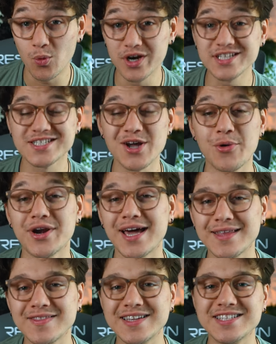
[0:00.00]
What is going
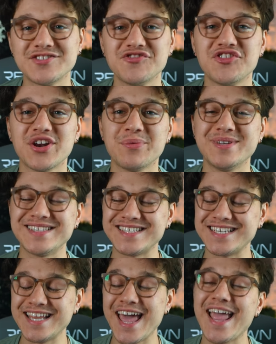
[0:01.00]
on, ladies and gentlemen?
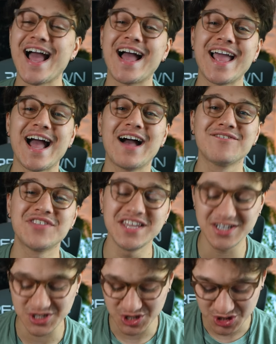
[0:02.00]
Today I have
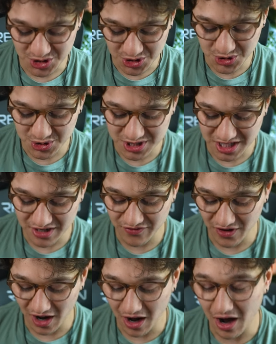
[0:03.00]
the exclusive
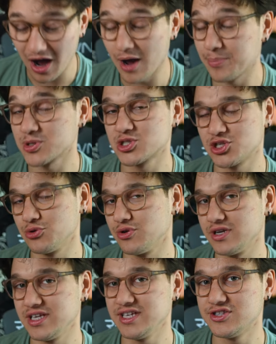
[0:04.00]

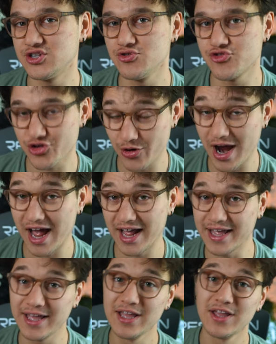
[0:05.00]
opportunity to
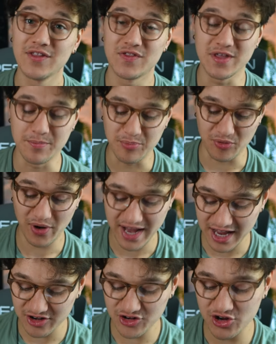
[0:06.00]
try the
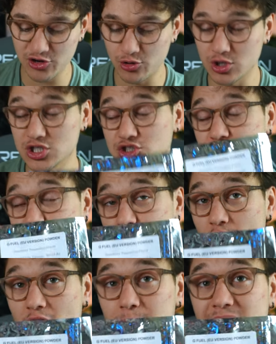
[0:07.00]
brand new
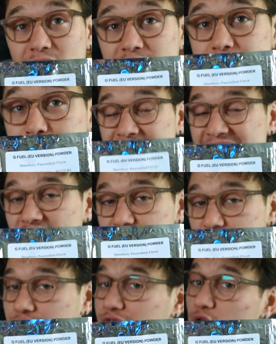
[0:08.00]
strawberry
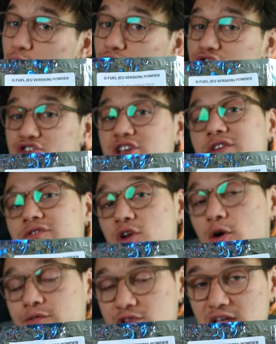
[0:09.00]
passion fruit G
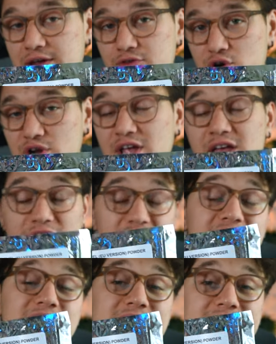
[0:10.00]
Fuel flavor
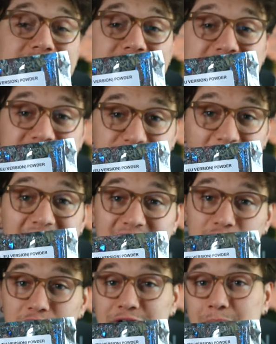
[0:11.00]
that is
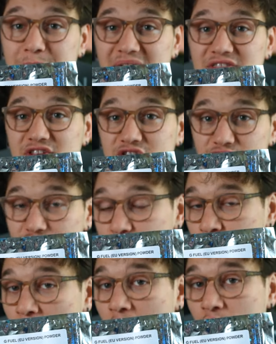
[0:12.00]
inspired by the
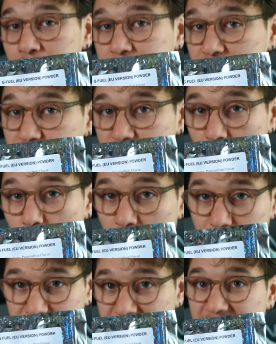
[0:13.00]
new Armored
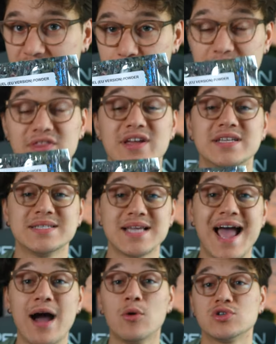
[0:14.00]
Core game that is
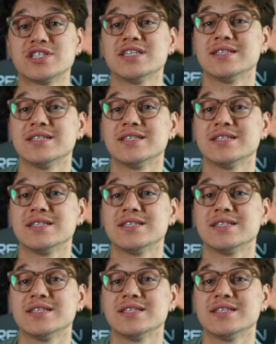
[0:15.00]
out